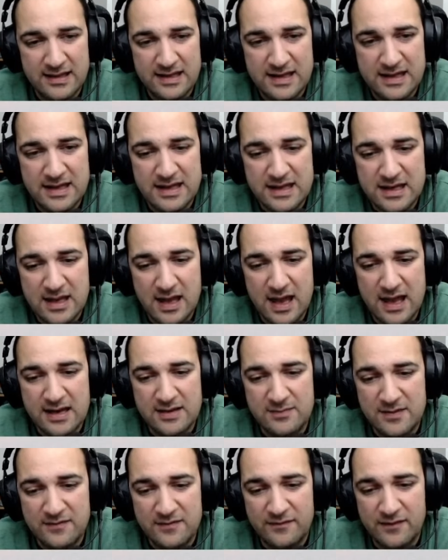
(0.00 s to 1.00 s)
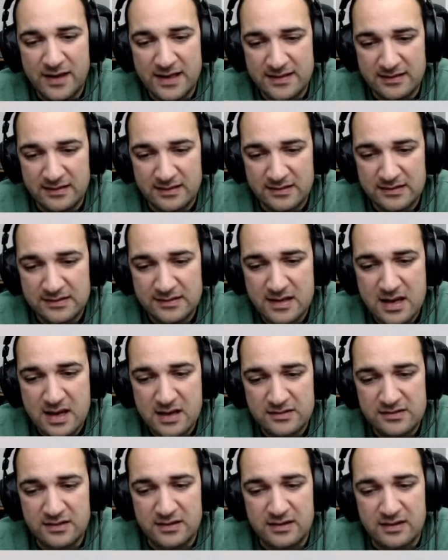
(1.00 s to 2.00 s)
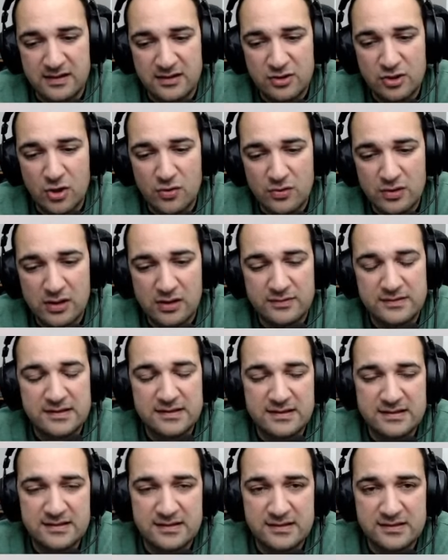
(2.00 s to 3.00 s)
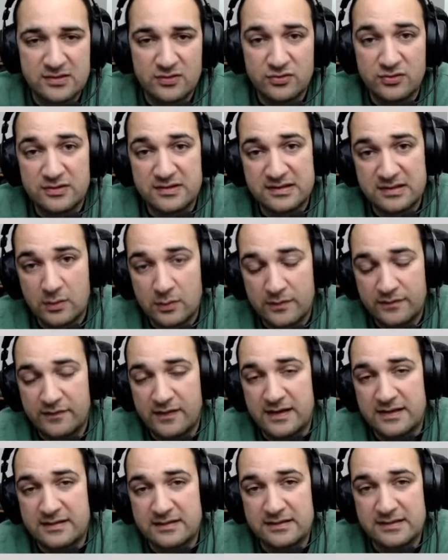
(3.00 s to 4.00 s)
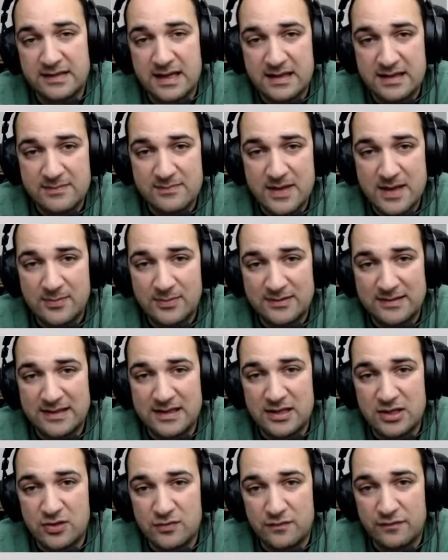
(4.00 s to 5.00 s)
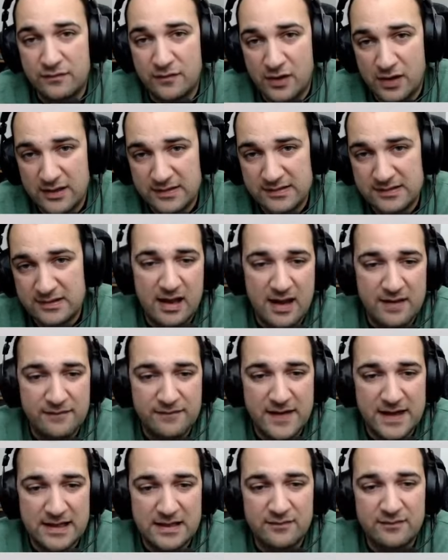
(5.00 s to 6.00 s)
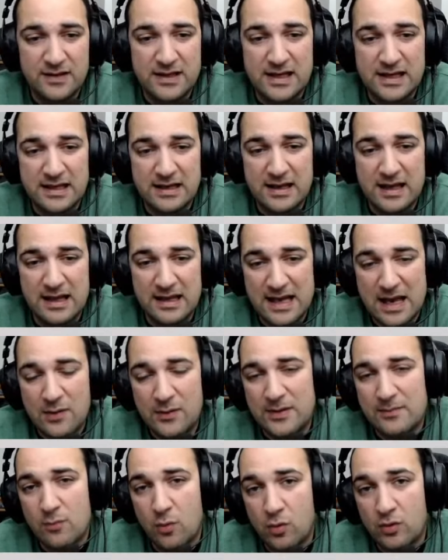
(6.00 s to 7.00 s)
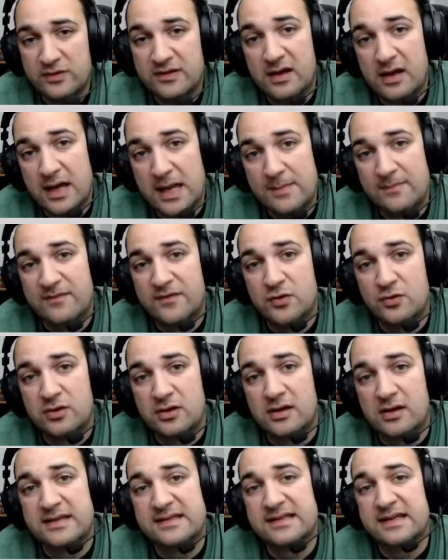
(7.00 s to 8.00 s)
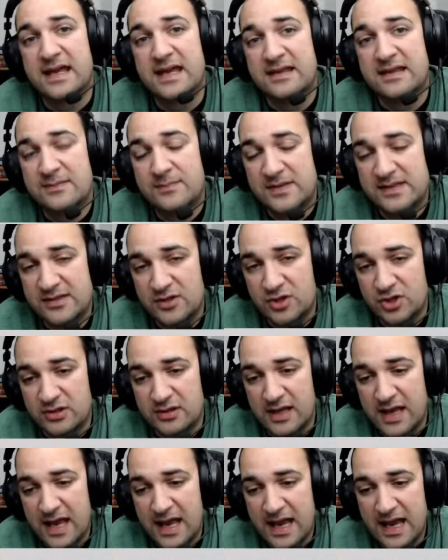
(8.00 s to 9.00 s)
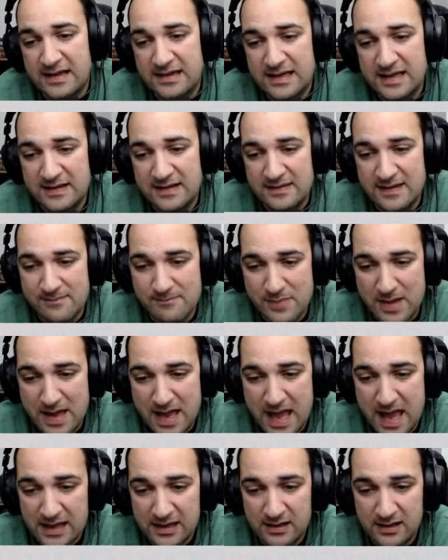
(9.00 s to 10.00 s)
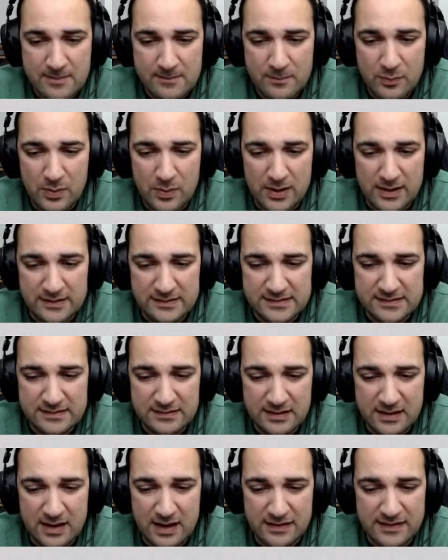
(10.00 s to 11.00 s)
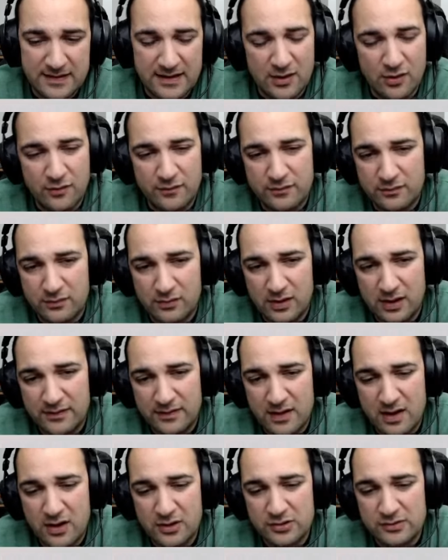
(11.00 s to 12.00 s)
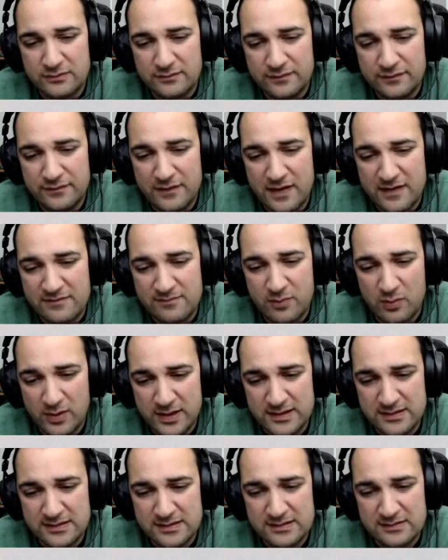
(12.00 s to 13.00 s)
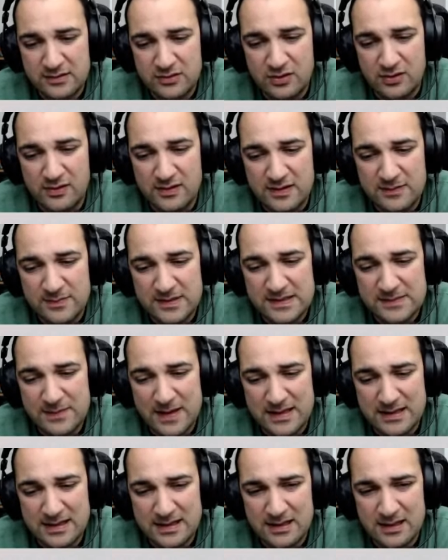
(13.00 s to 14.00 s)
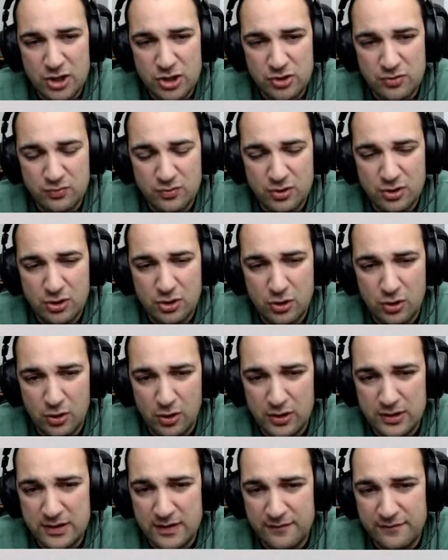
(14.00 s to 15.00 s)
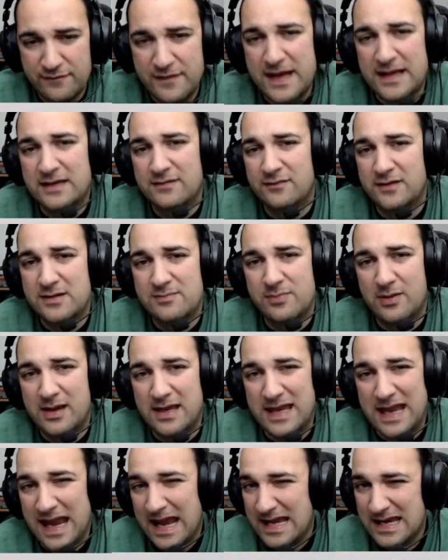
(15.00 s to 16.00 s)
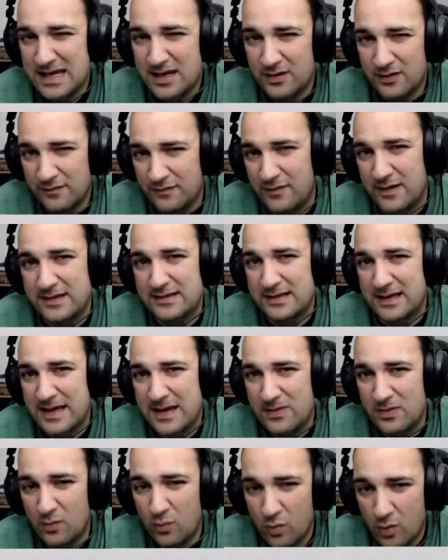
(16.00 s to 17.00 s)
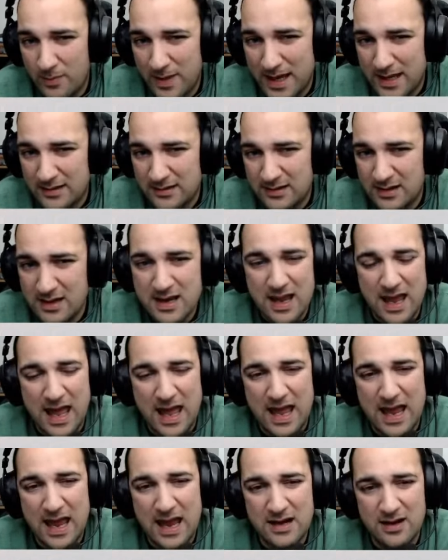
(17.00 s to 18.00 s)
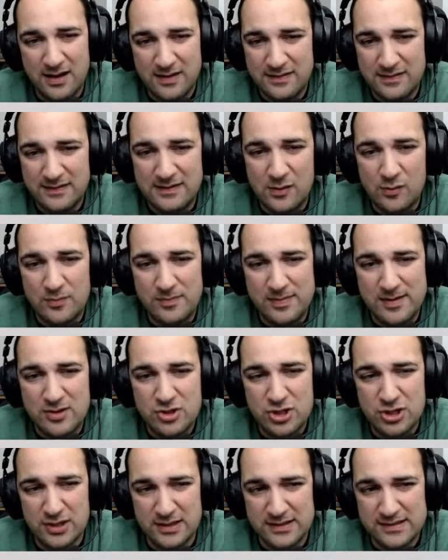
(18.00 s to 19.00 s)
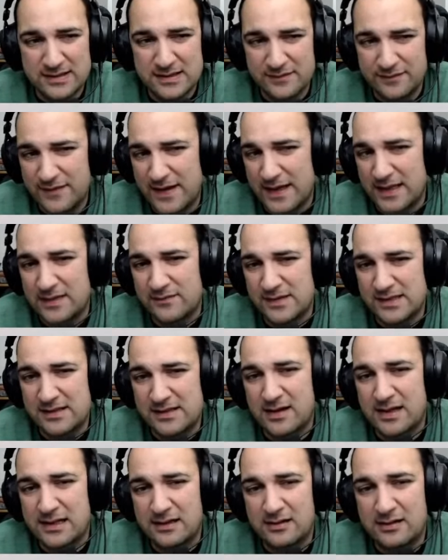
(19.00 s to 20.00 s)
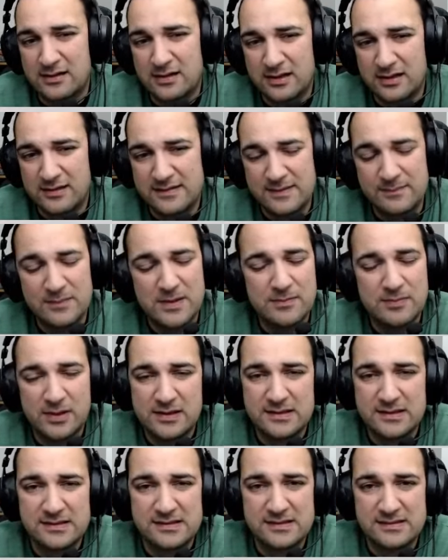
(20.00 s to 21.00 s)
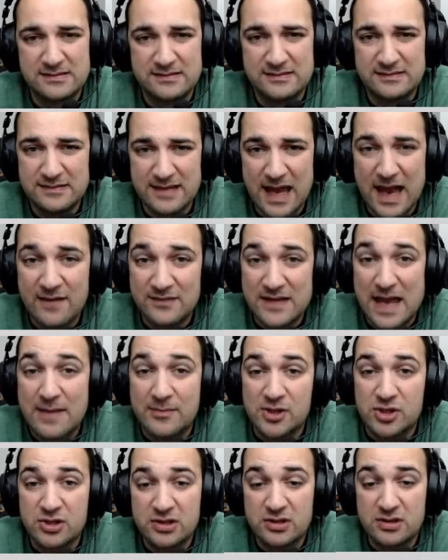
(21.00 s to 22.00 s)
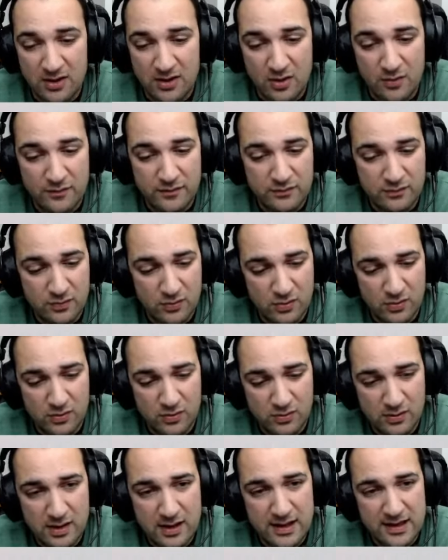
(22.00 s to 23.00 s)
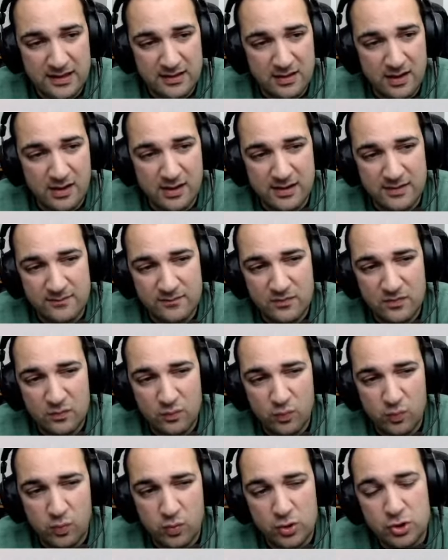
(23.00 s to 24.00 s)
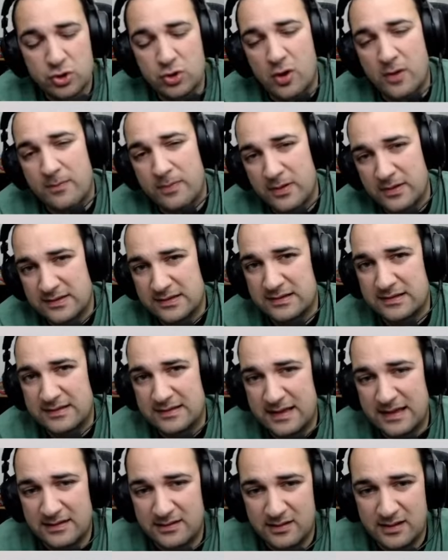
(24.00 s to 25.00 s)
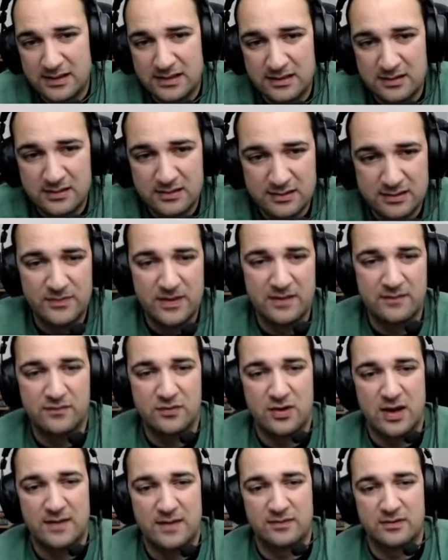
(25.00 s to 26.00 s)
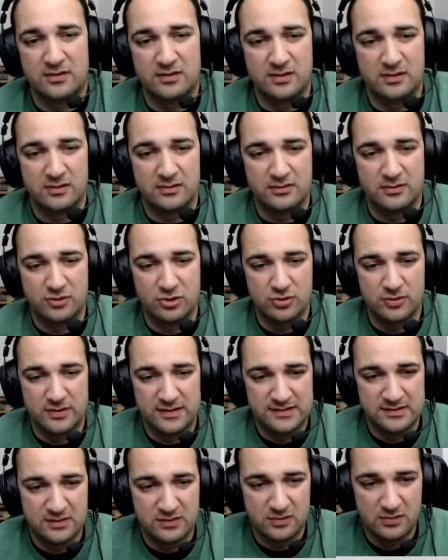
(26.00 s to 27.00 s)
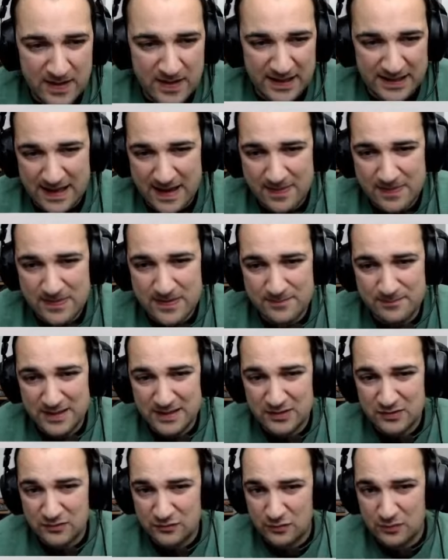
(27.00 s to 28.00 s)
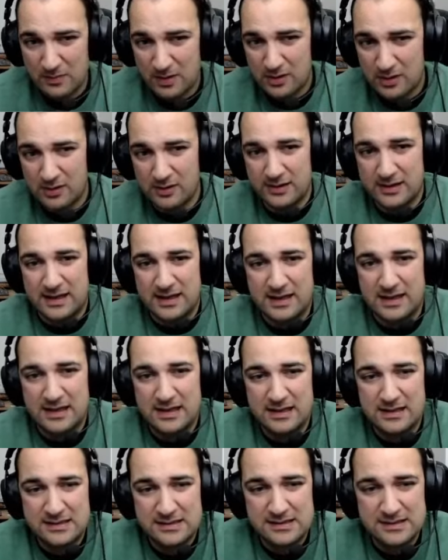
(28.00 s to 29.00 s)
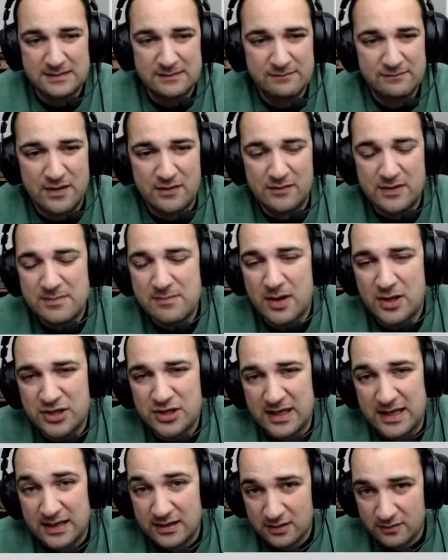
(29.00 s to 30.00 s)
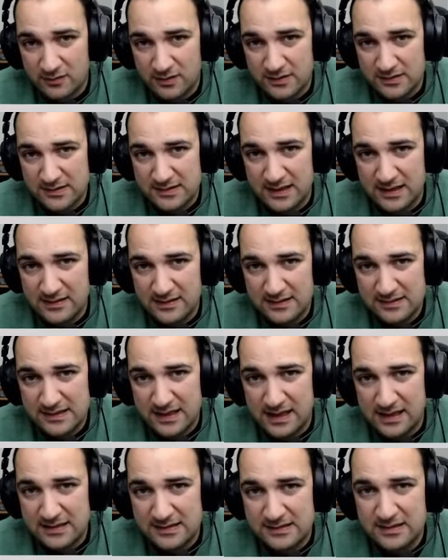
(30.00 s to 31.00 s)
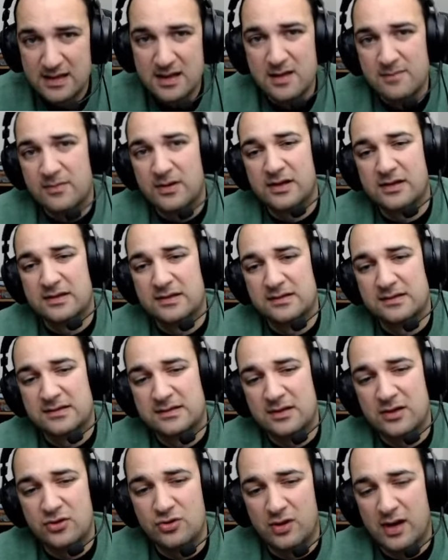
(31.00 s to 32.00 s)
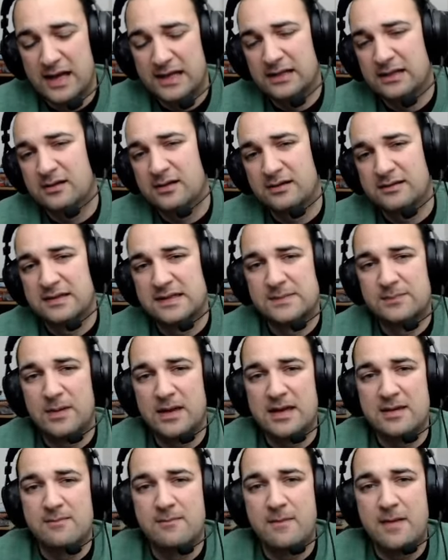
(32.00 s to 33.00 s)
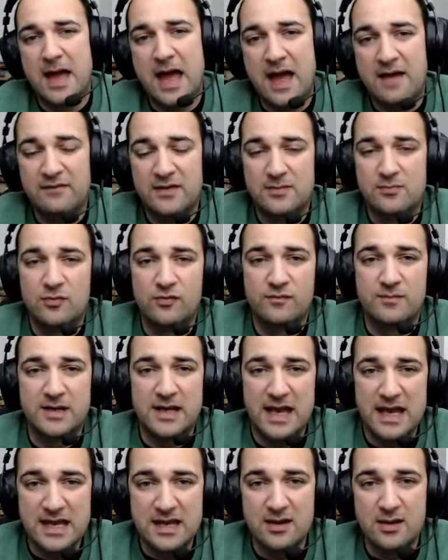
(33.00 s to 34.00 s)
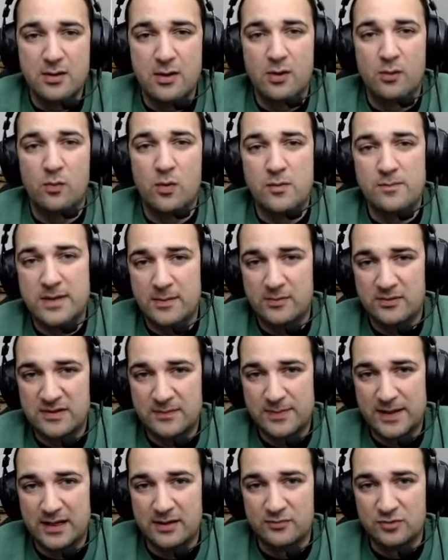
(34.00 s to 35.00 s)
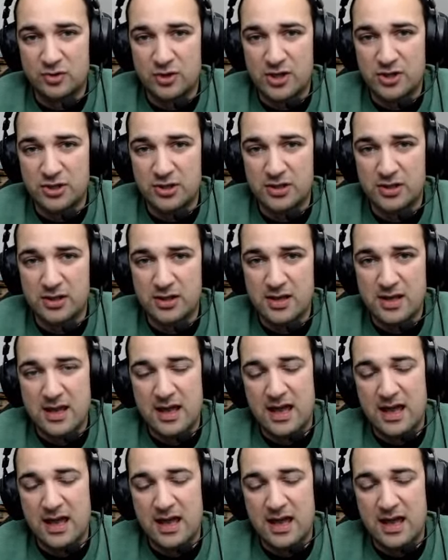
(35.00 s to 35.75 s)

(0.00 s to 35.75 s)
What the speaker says: key enemy fighters so that they don't close a distance on your slower fighters and then be able to hit you first, effectively allowing more time for your guys to get into position and hit them back. But I think overall, at the 105 points that you're going to be spending, you could effectively buy any other fighter in the warband, and I think they would be just as effective as the Idolarc simply because they have damage. Overall, I would not personally take the Idolarc if you had the choice to. Again, the beast rune mark is very much a hindrance in this case because your Idolarc, despite having movement 8, won't be able to pick up treasure